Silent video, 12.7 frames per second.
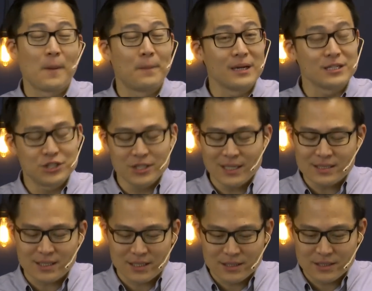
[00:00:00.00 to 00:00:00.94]
But
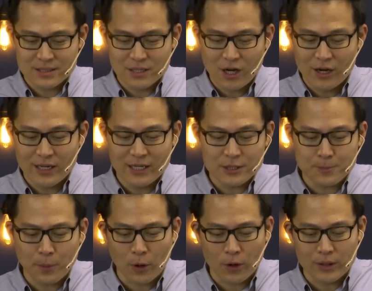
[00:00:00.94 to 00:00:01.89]
Jesus, on his
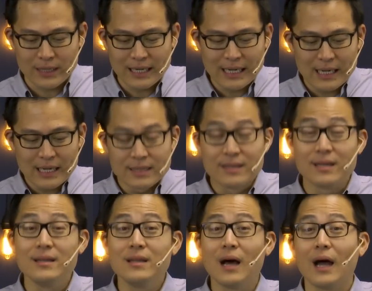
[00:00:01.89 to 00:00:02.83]
part,
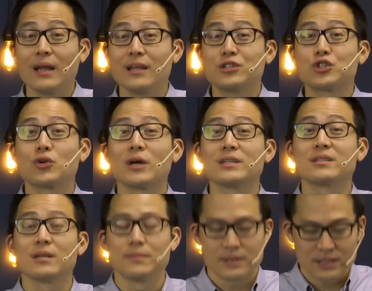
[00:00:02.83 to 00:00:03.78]
did not
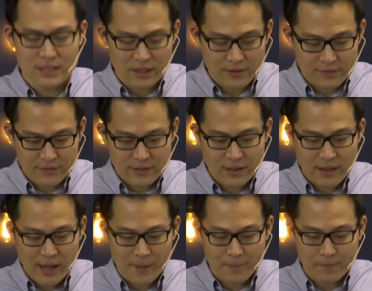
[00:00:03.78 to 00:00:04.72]
entrust himself to
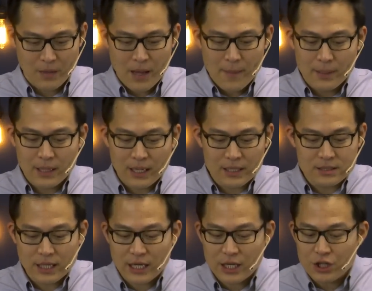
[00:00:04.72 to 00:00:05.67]
them
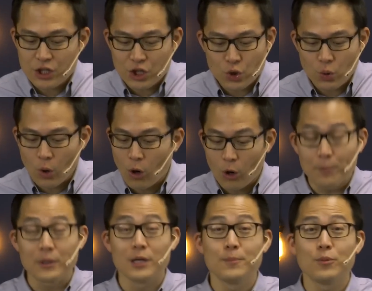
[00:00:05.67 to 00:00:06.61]
because he knew all
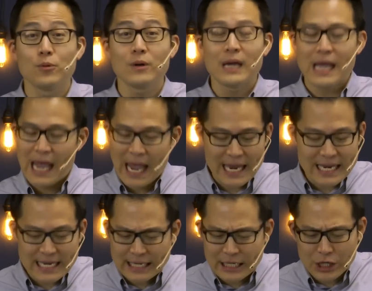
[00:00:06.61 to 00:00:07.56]
people
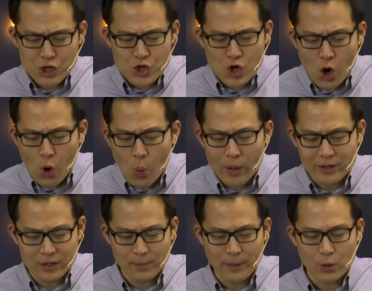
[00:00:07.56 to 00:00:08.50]
and needed no
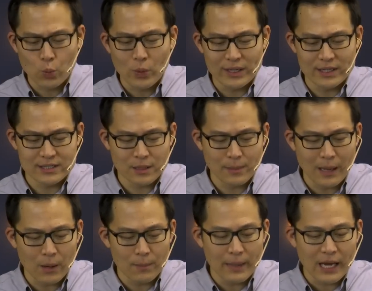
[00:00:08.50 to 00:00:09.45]
one to bear witness
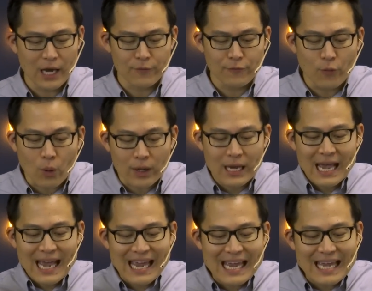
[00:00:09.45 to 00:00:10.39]
about man, for
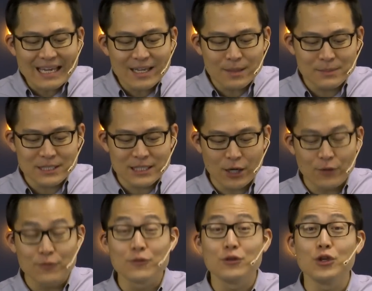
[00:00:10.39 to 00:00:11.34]
he
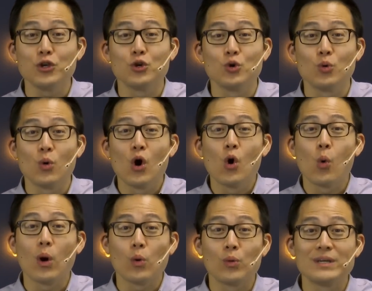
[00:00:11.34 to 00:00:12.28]
himself knew
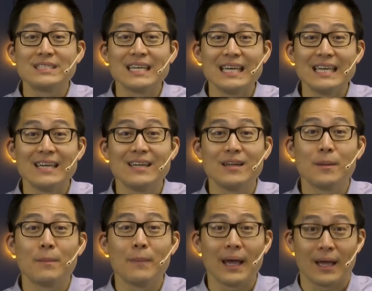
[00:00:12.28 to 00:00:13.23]
what was
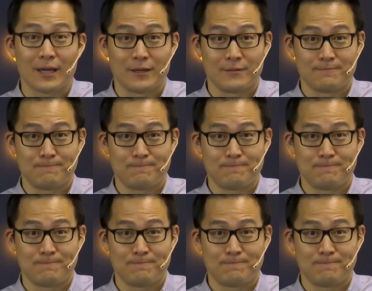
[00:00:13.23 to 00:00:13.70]
in man.